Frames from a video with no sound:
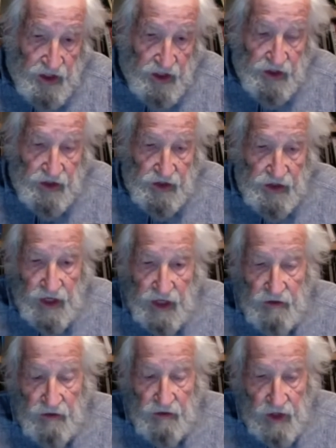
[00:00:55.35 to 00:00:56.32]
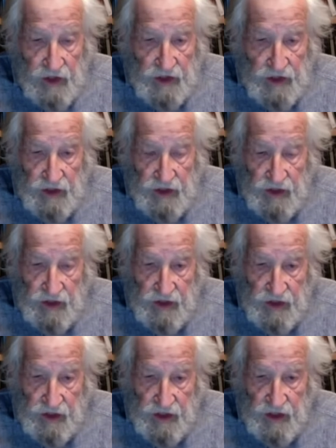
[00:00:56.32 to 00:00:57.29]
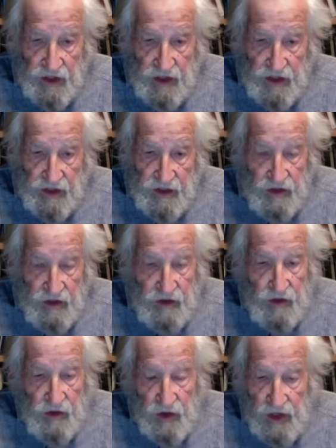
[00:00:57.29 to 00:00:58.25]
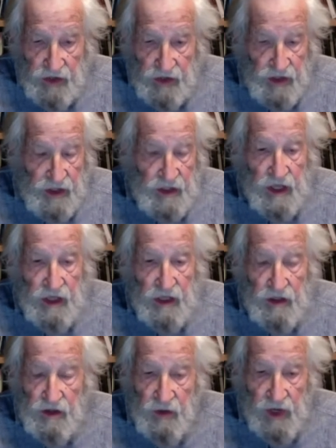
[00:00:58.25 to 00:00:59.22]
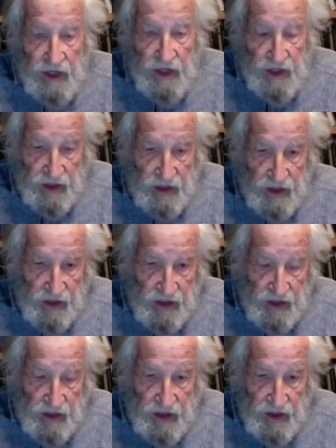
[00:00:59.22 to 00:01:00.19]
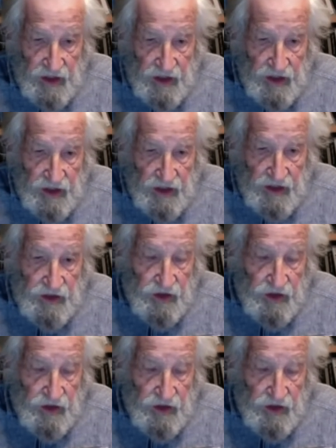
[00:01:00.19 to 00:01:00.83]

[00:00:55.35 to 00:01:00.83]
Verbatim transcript: they're saying Russia is so crazy they could do anything. So